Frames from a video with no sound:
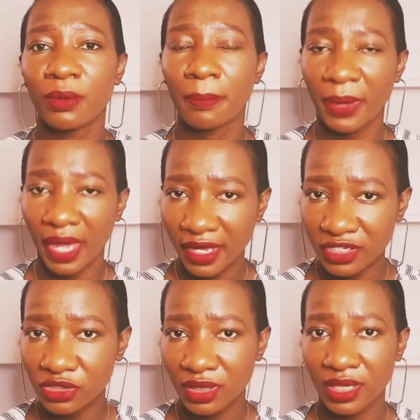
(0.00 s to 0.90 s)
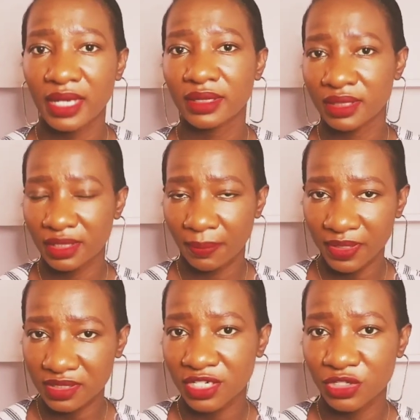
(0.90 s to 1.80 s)
page, like the
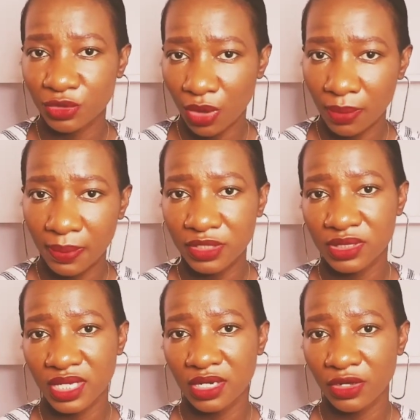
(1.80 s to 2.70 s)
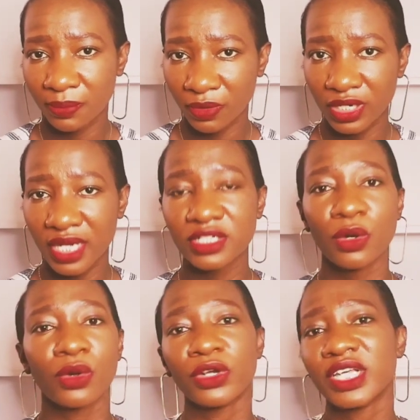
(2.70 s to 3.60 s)
page that you open to sell your product,
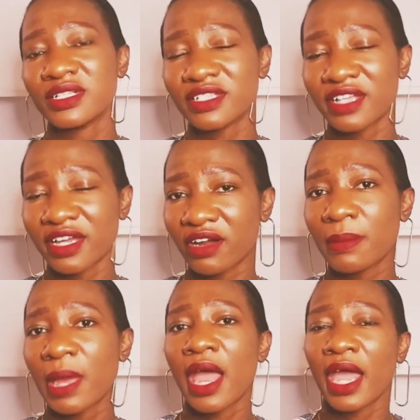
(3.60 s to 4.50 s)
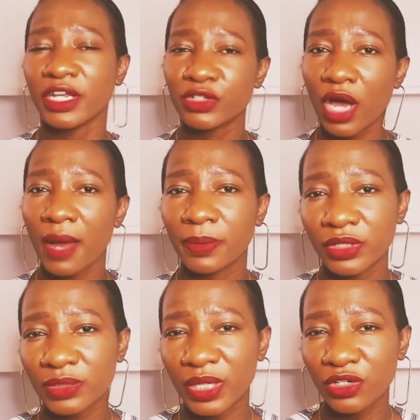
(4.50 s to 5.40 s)
or on Instagram. And
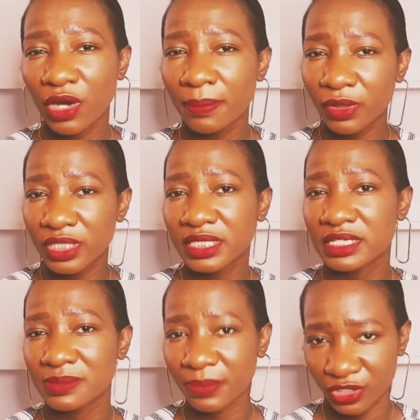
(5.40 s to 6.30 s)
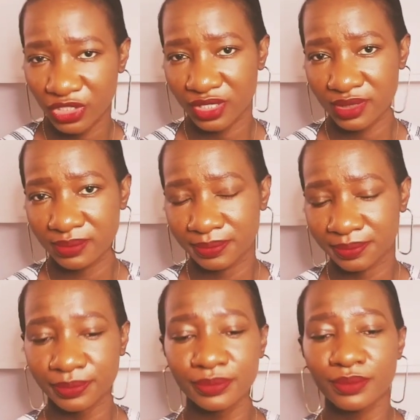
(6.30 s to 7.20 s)
when you're uploading these pictures,
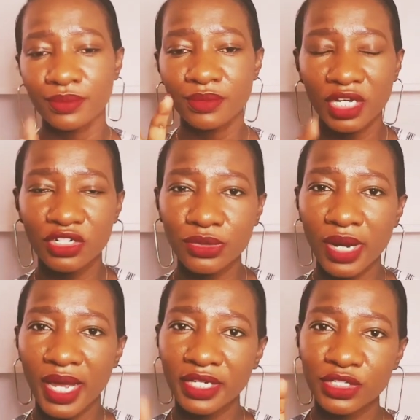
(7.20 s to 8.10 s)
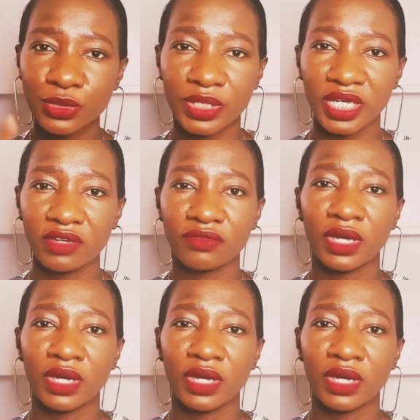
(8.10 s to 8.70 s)
try to give